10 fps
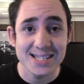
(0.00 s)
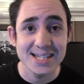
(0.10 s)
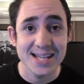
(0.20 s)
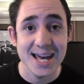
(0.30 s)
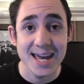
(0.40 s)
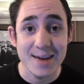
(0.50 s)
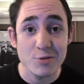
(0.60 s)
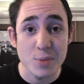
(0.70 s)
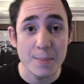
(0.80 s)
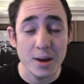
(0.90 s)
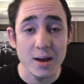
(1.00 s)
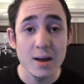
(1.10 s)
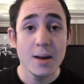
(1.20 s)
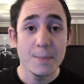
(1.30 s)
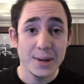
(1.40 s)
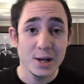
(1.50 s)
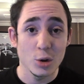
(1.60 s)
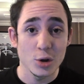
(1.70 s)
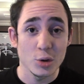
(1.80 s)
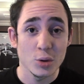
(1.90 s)
day, and remember, be
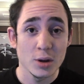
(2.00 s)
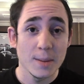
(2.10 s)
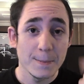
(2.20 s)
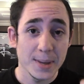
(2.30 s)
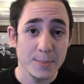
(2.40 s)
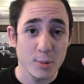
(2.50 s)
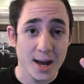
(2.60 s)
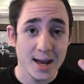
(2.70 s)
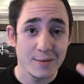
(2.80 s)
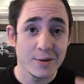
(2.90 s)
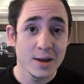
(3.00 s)
loyal, be brave,